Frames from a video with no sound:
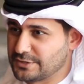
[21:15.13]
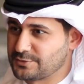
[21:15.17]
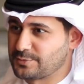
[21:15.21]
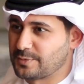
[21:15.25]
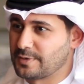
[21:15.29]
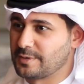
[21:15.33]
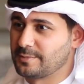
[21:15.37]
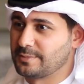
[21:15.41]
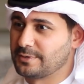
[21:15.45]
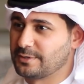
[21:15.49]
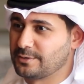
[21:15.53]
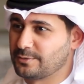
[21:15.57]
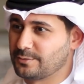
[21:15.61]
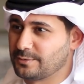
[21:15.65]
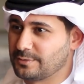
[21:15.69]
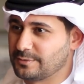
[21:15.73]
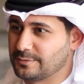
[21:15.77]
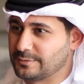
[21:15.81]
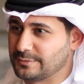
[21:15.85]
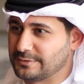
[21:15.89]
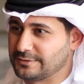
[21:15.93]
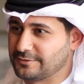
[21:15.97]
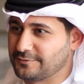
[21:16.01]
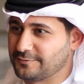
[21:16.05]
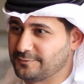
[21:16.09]
Most probably
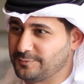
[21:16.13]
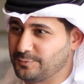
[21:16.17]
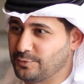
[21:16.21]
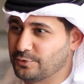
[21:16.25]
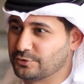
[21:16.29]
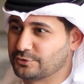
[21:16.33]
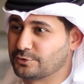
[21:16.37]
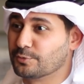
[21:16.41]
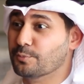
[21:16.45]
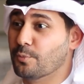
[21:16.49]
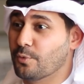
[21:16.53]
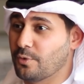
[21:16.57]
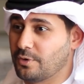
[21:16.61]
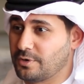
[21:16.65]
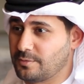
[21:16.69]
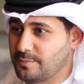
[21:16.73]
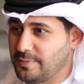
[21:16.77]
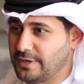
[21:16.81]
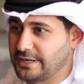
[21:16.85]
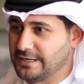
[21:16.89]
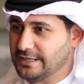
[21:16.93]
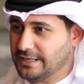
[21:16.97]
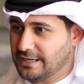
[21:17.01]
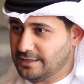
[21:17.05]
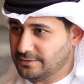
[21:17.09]
we would have bought more
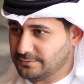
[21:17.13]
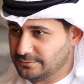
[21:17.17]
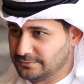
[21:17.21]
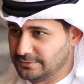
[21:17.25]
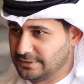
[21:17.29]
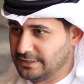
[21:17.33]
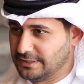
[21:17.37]
by now.